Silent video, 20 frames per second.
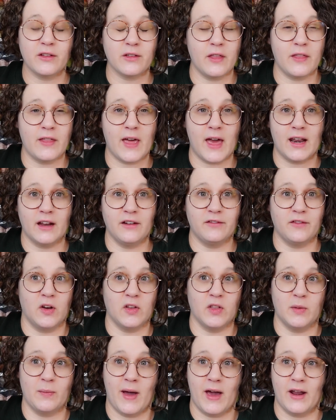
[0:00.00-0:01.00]
than that, I
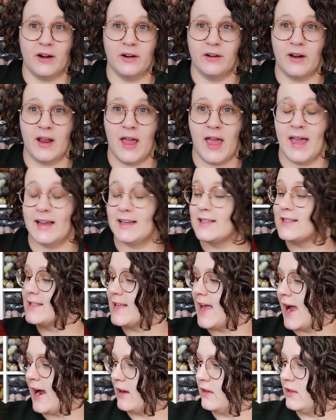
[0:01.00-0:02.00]
followed the pattern
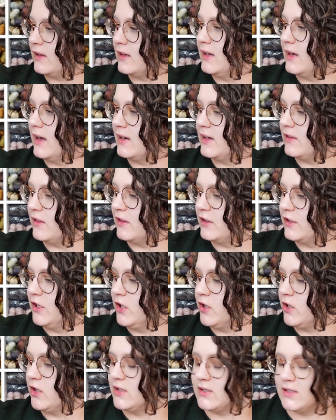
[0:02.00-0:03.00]
exactly. I did the
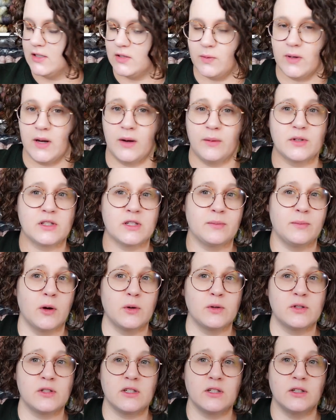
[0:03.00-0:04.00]
decreases when I was
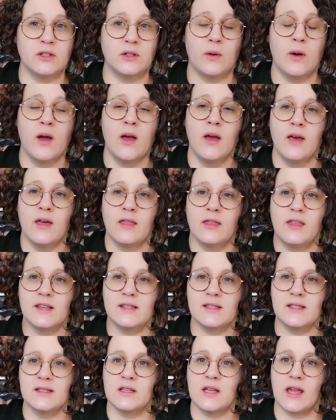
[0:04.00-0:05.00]
supposed to.
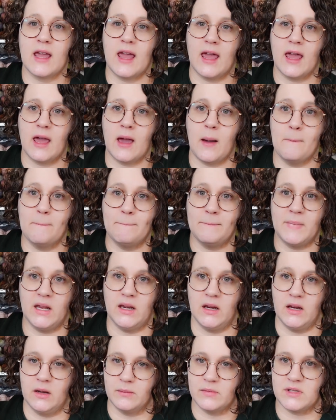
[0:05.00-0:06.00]
This is a
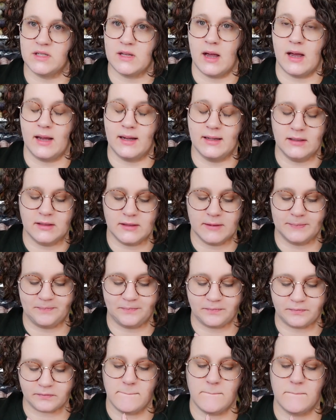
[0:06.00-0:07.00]
medium size.
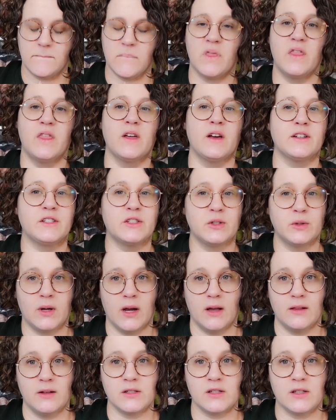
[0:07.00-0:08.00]
The two
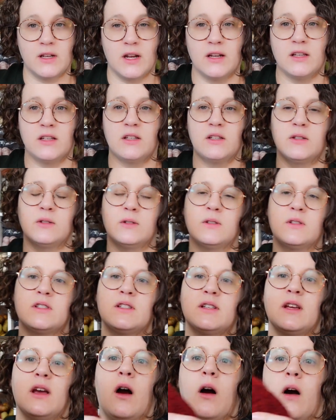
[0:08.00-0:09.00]
colors that I
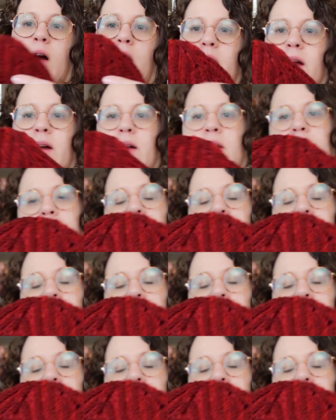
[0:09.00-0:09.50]
used are,